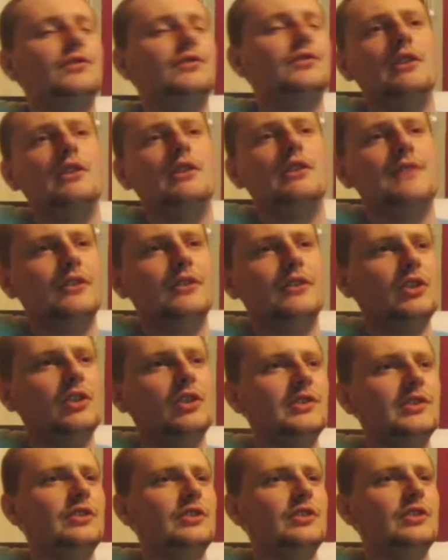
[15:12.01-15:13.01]
Sorry, Ferran
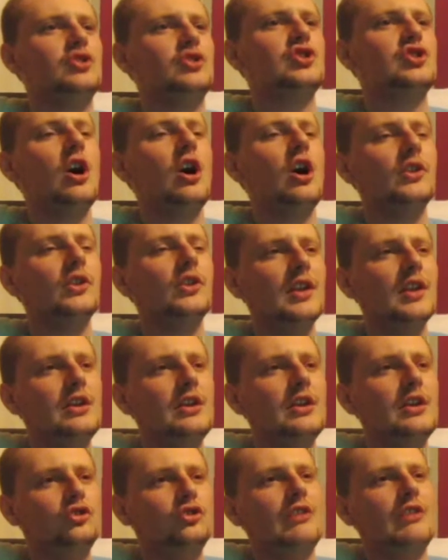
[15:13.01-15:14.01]
Torres has a shot
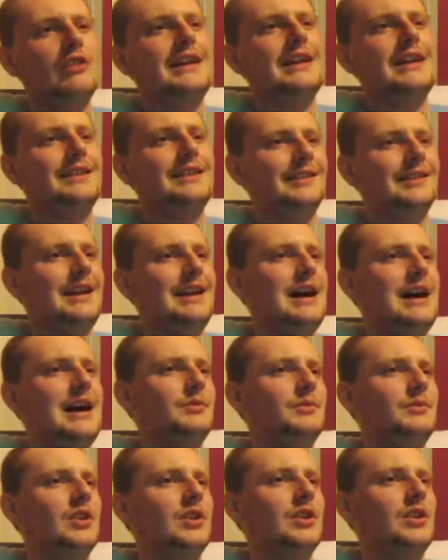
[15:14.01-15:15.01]
straight into the
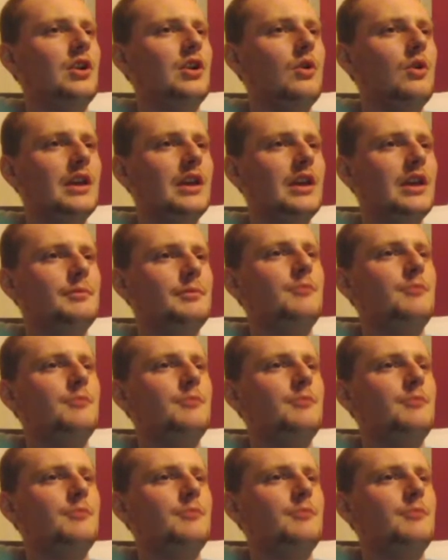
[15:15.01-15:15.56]
arms of the goalkeeper,